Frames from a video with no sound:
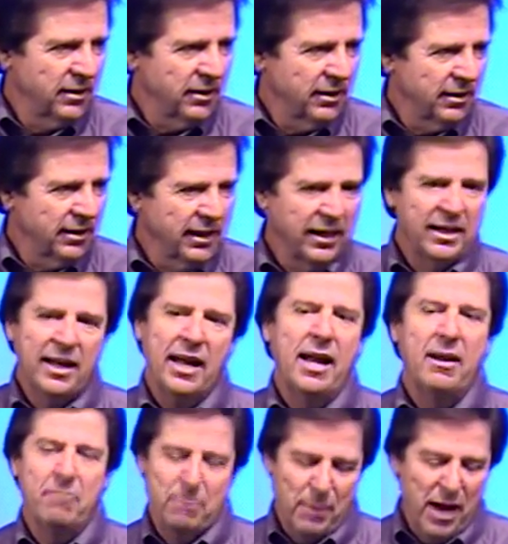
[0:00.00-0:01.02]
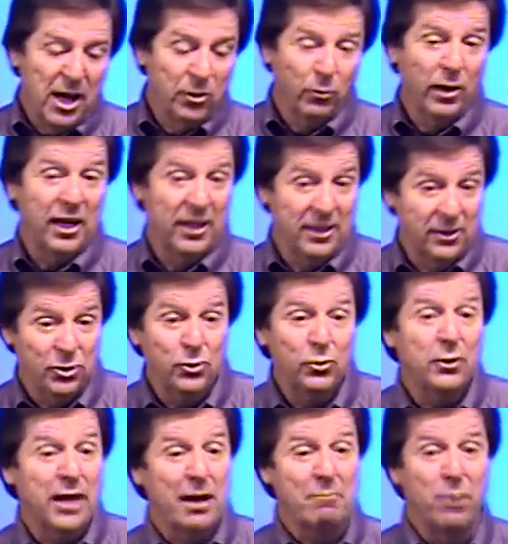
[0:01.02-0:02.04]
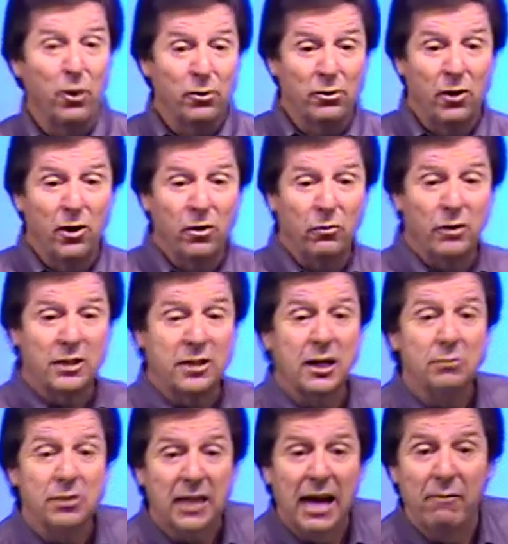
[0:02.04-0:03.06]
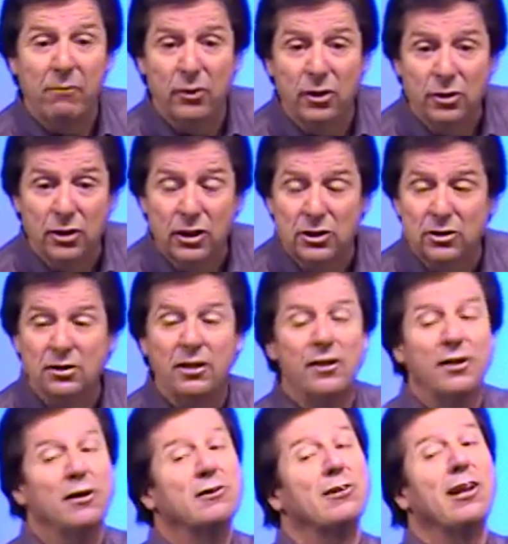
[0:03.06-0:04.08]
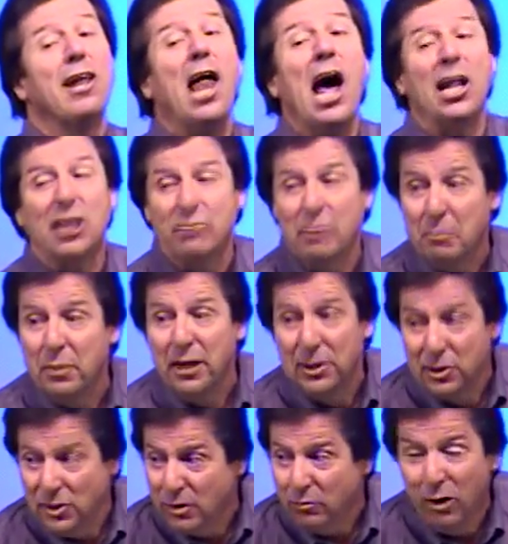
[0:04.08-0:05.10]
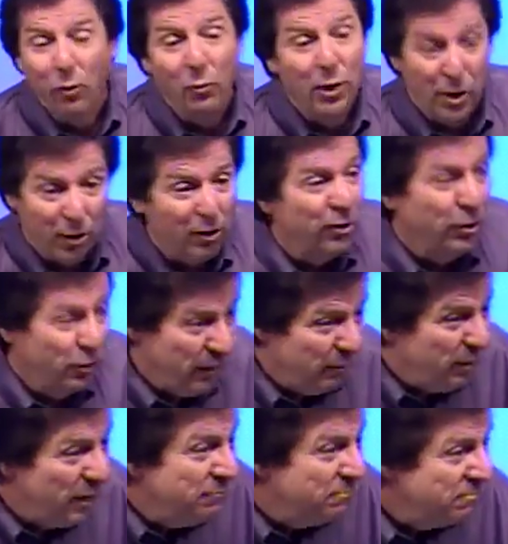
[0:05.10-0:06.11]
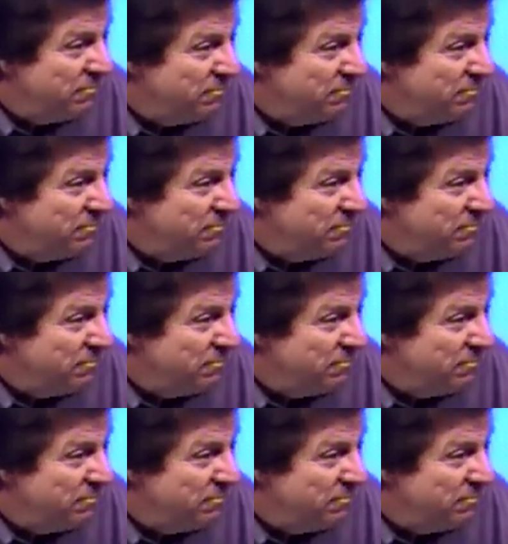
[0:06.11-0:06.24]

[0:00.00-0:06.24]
All right. By the way, you and I both know when it comes time for decisions, there's lots of opinions of what we ought to do. Amen.